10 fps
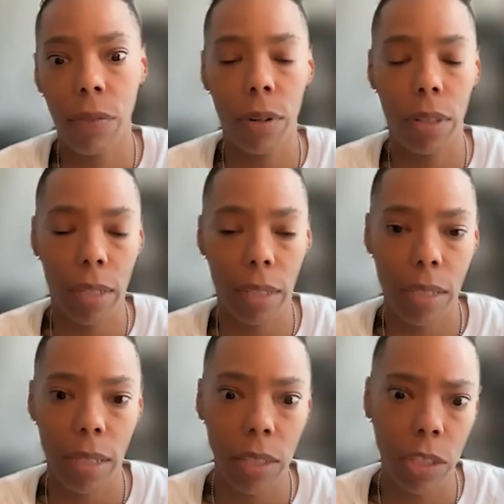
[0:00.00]
for the
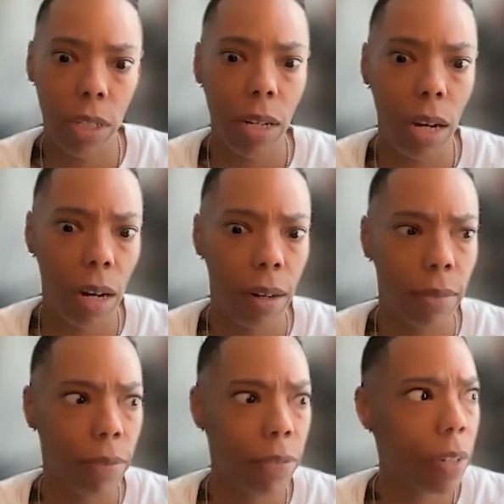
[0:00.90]
extension
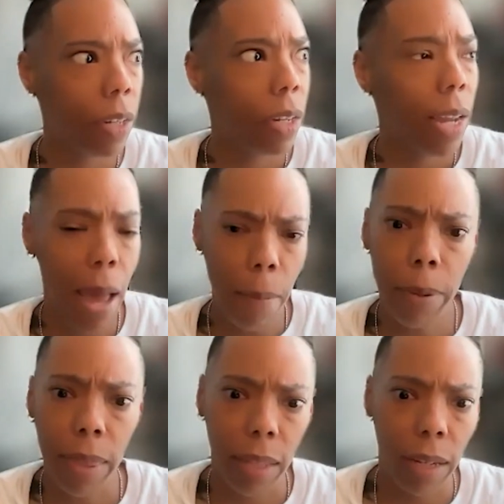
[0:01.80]
of
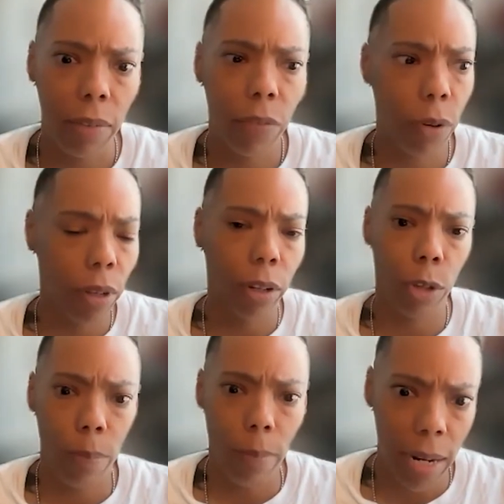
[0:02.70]
empathy for their
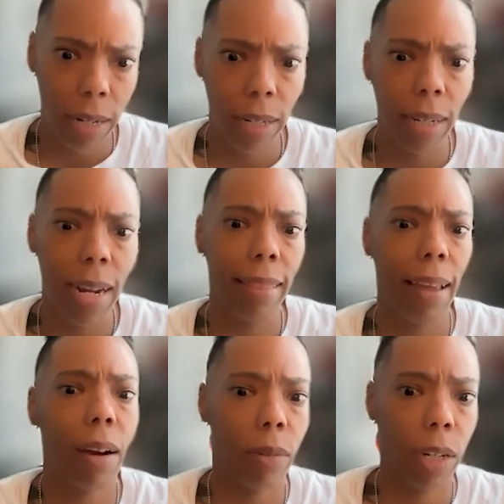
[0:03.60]
humanity in
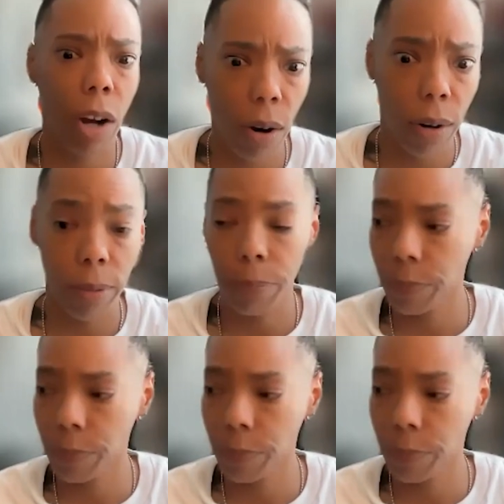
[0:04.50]
that regard.